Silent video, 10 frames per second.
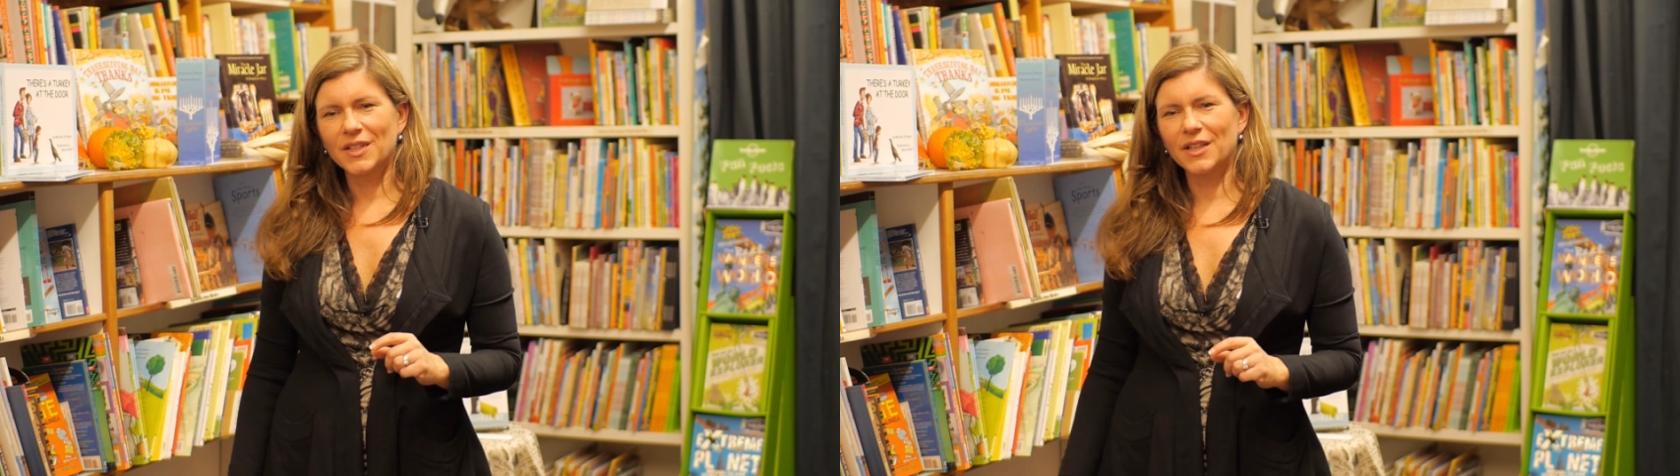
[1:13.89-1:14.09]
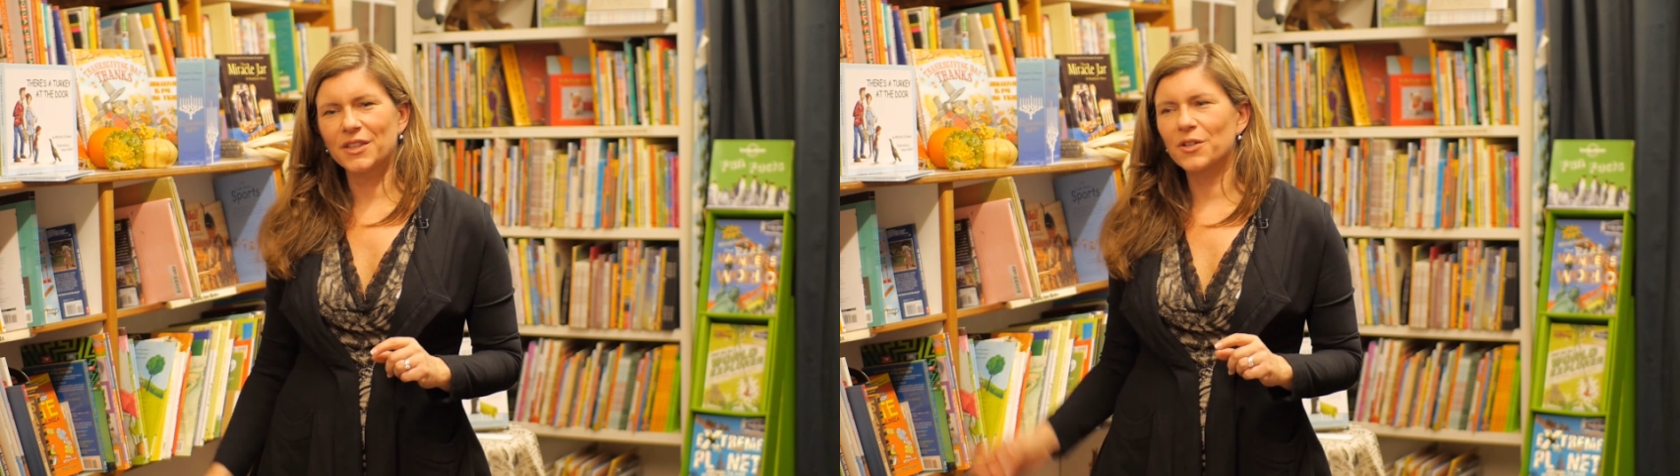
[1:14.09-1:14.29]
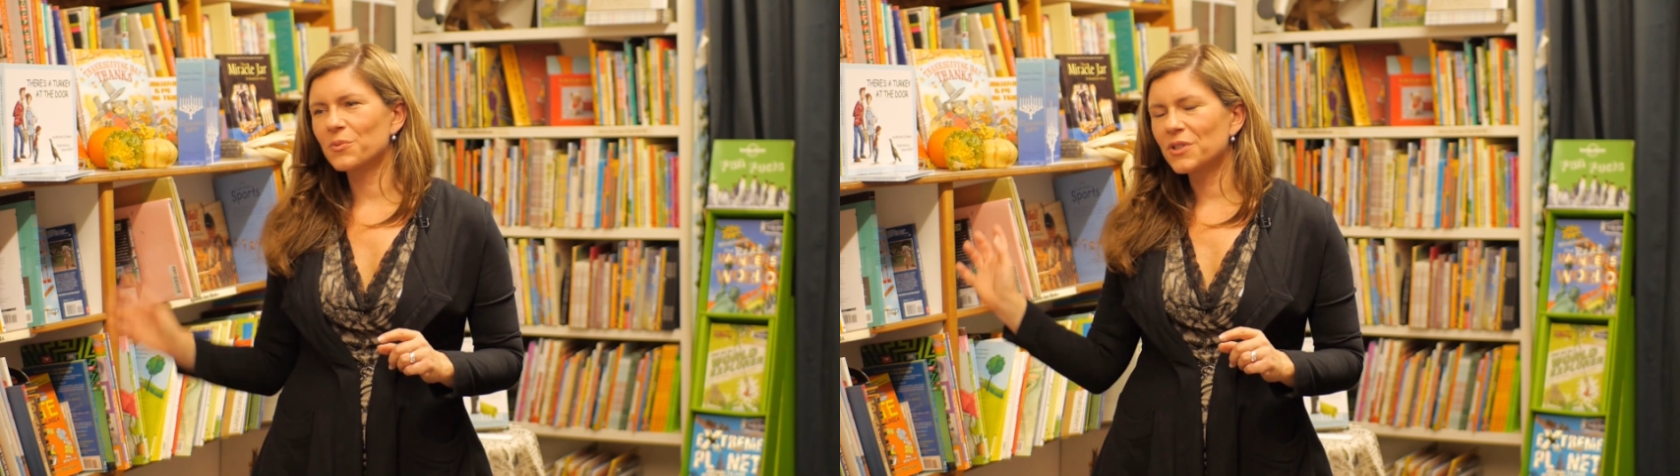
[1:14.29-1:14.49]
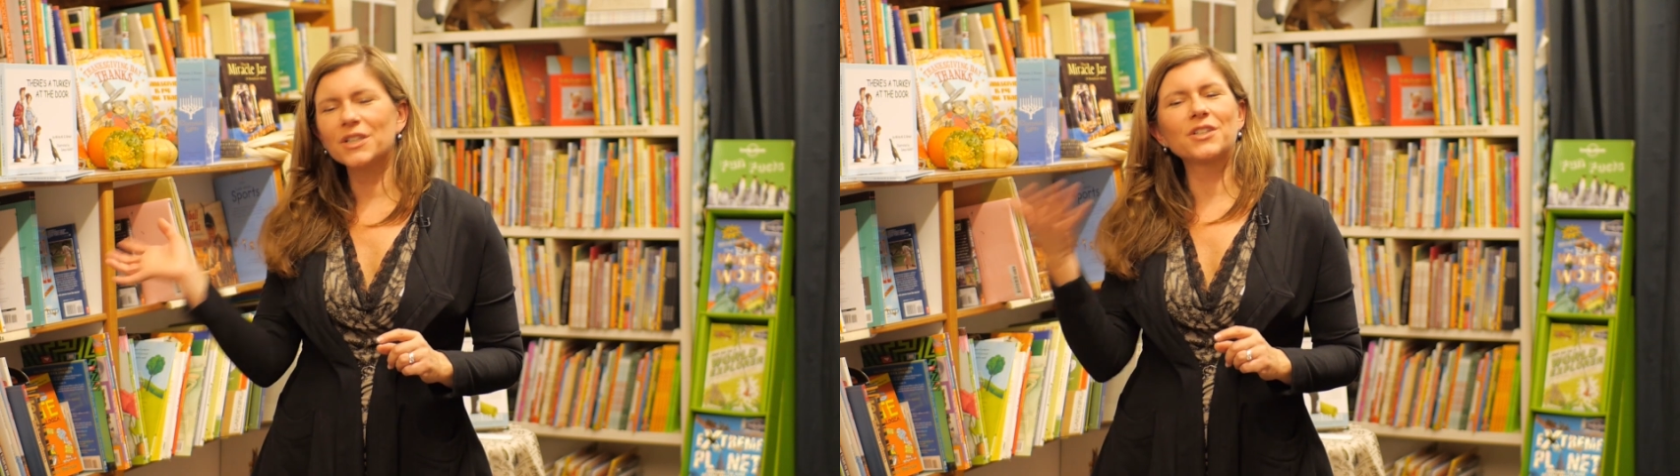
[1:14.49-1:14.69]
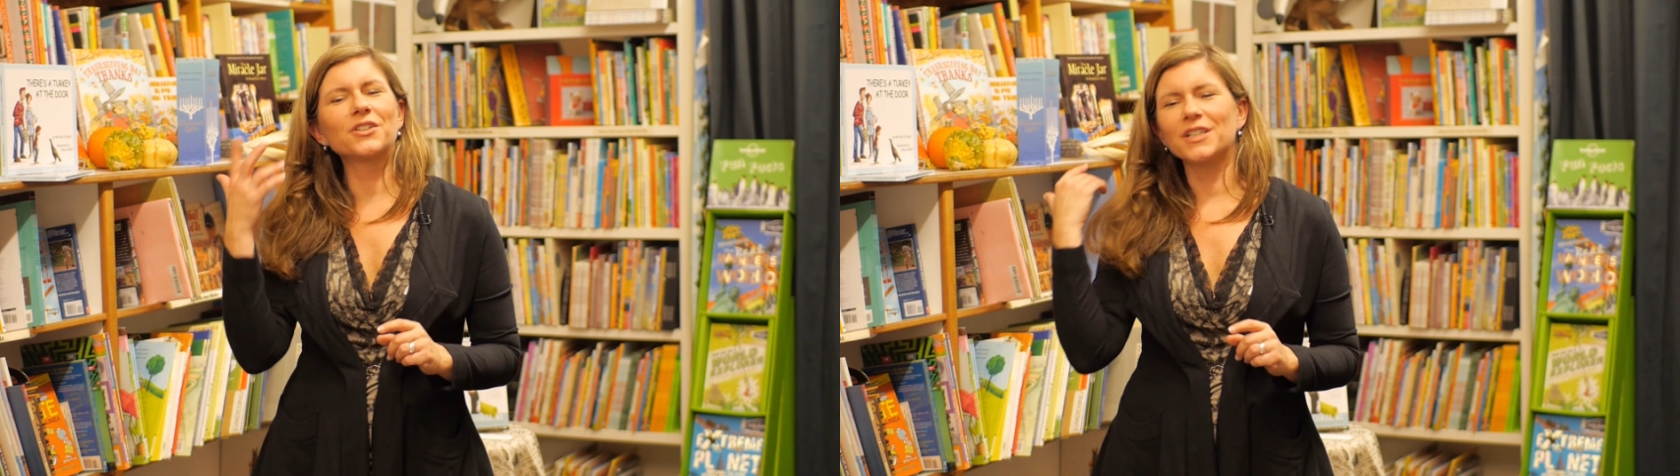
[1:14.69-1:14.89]
Like, they're
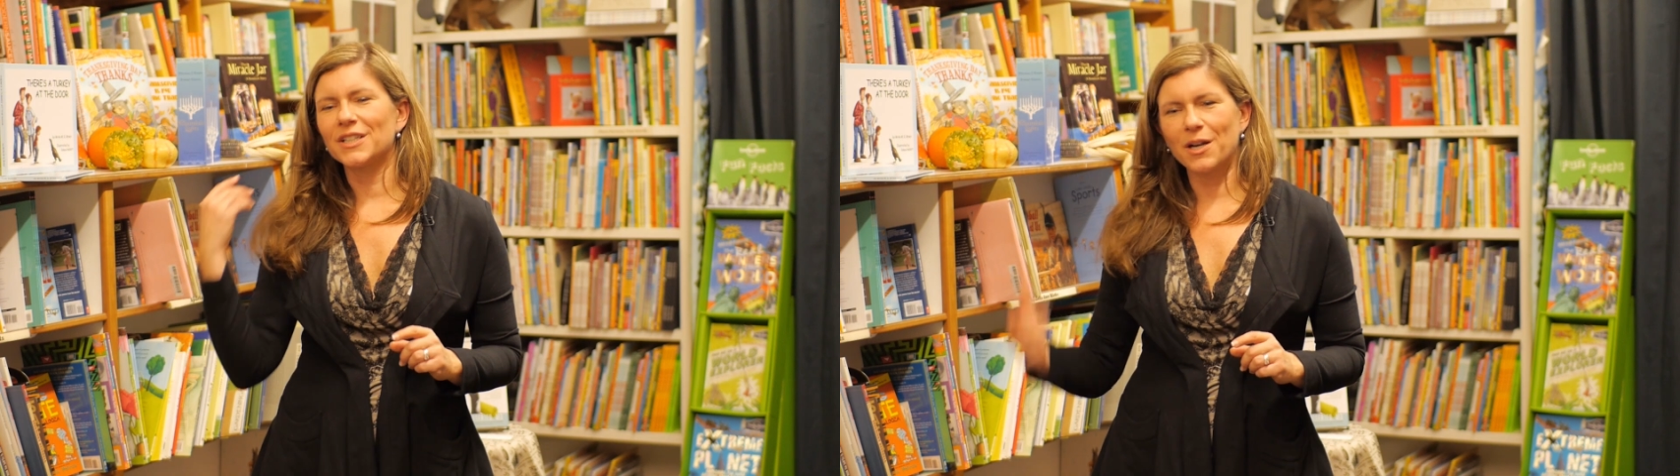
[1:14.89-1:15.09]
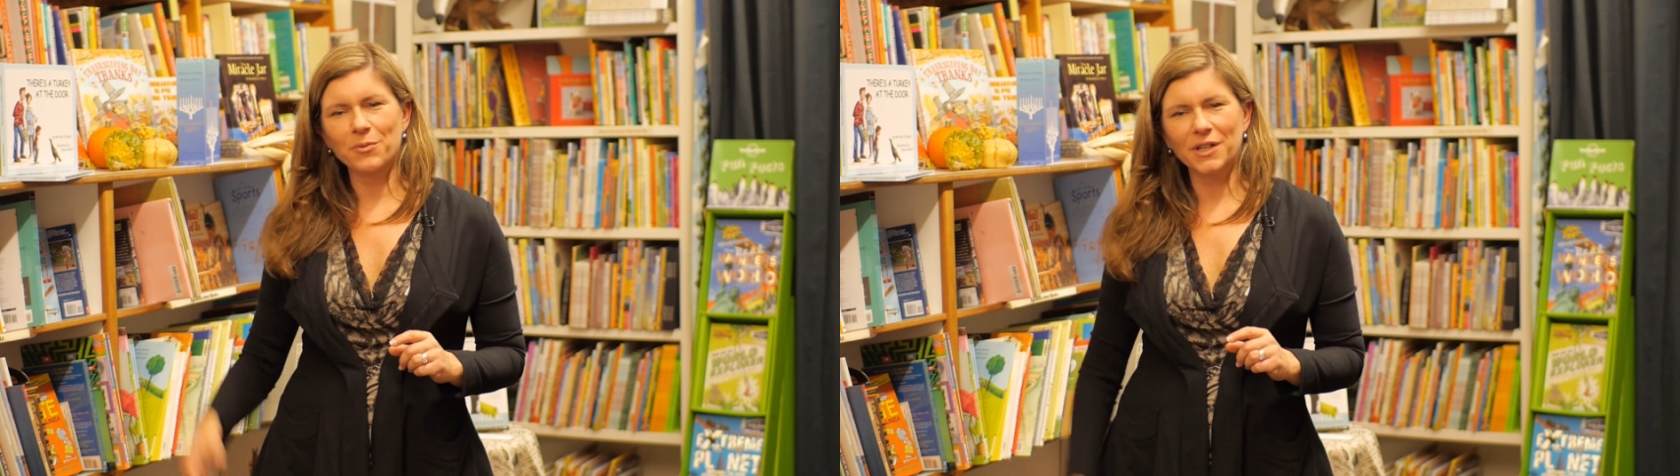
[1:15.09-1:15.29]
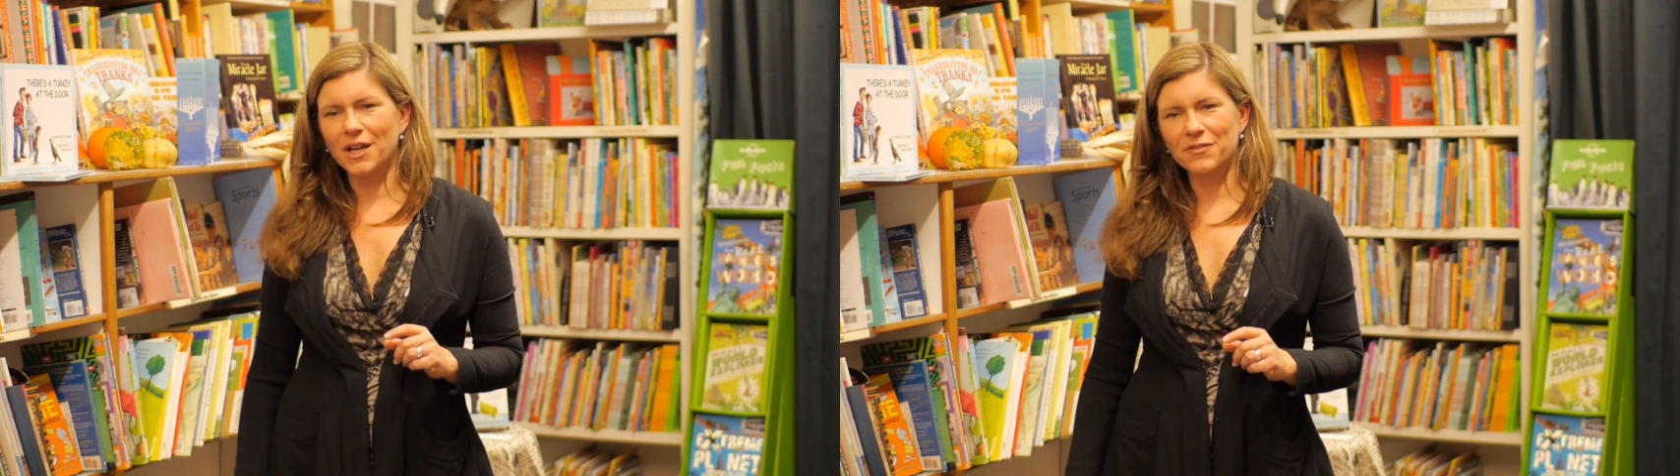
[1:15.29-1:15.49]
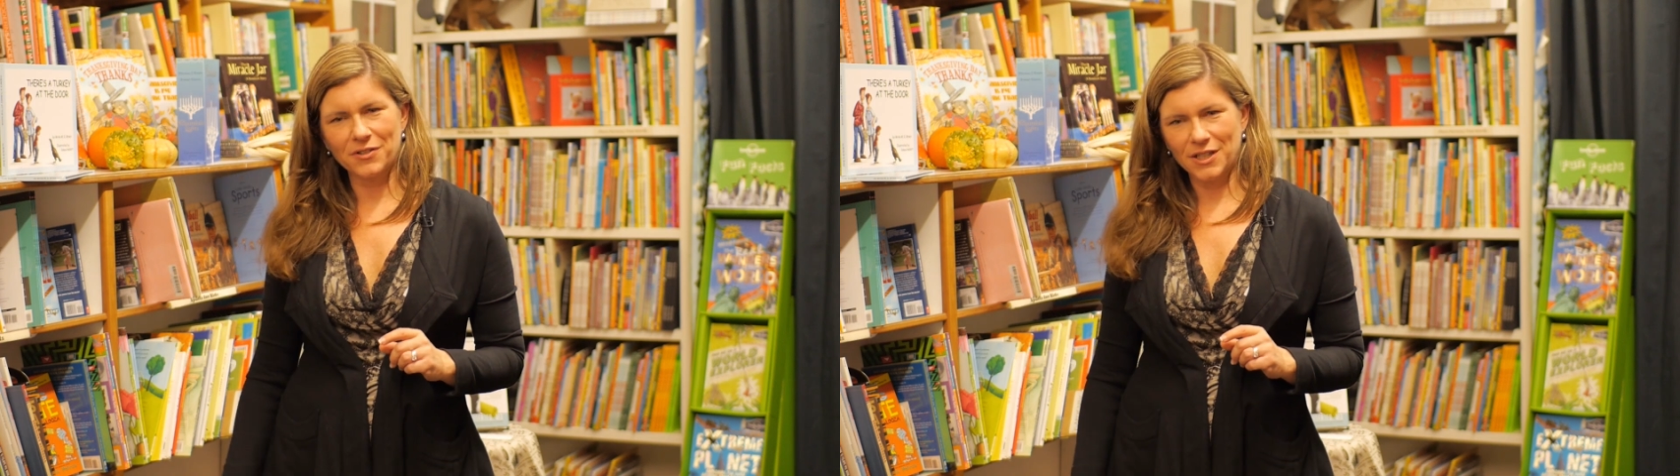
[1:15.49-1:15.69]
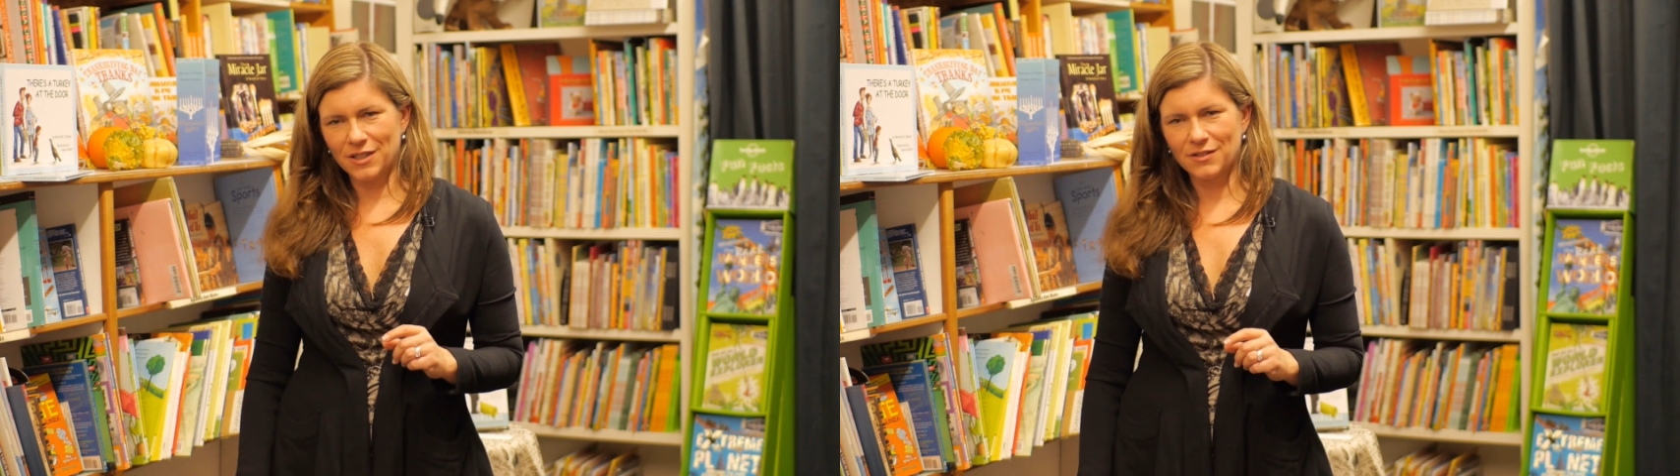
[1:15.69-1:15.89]
really good at
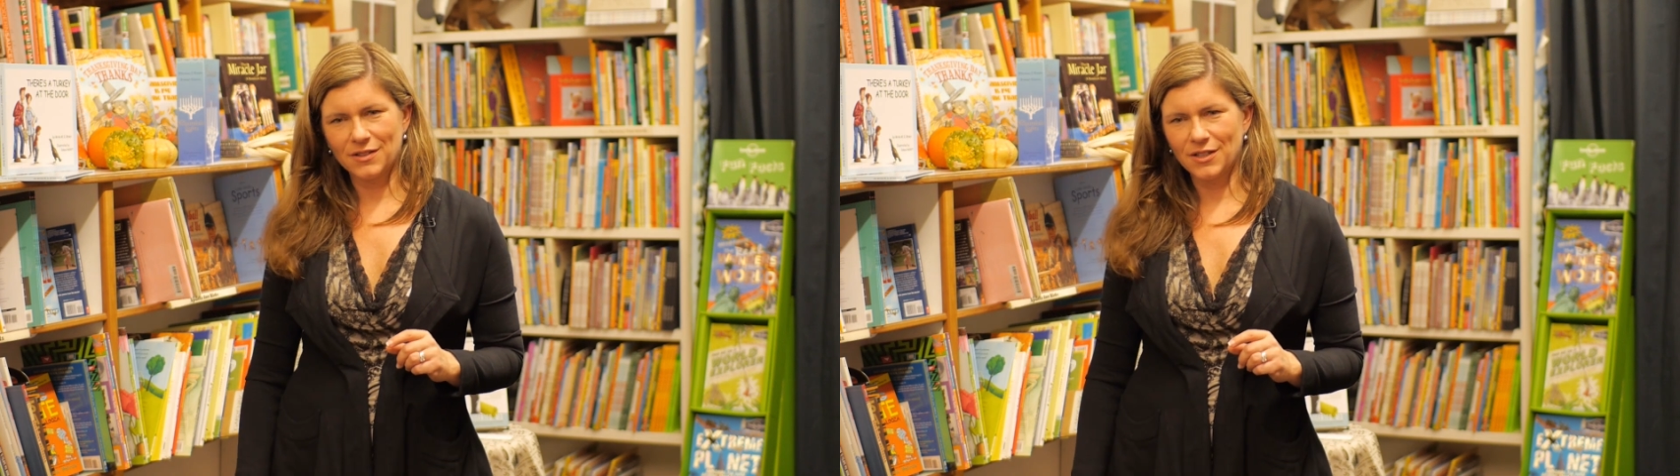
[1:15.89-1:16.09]
recovering.